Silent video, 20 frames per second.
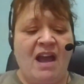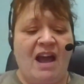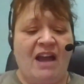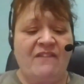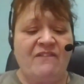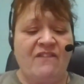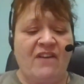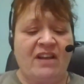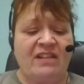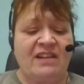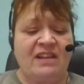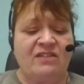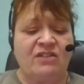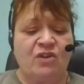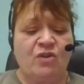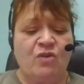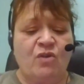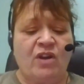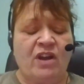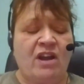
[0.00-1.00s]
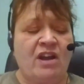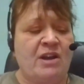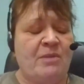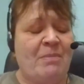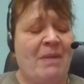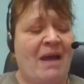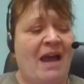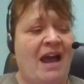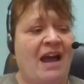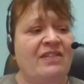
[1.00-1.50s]
I find that they're going on a
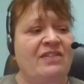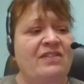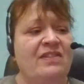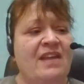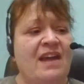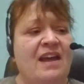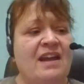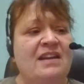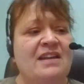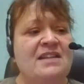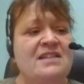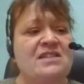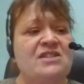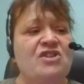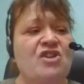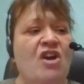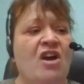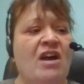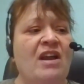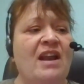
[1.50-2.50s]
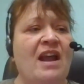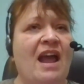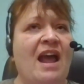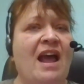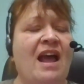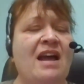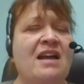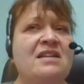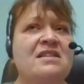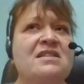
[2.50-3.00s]
path that is not
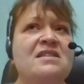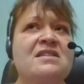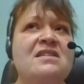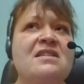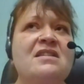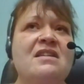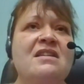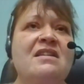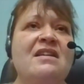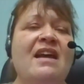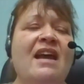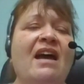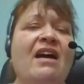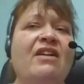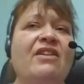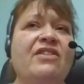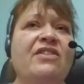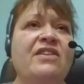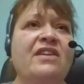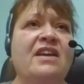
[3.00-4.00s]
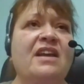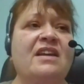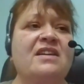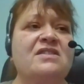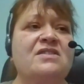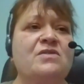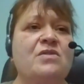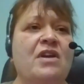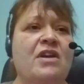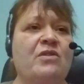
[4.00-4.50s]
as healthy
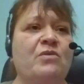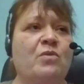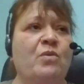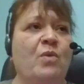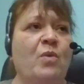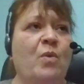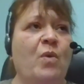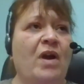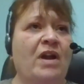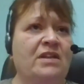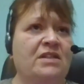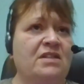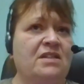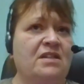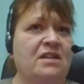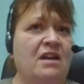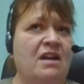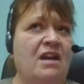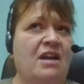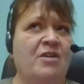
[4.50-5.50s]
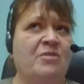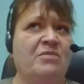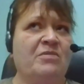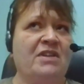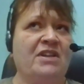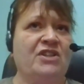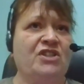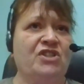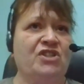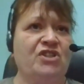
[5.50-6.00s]
as at what
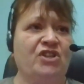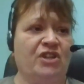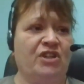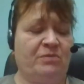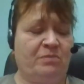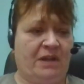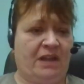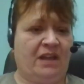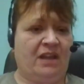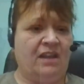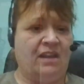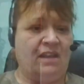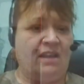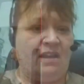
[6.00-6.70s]
they should be.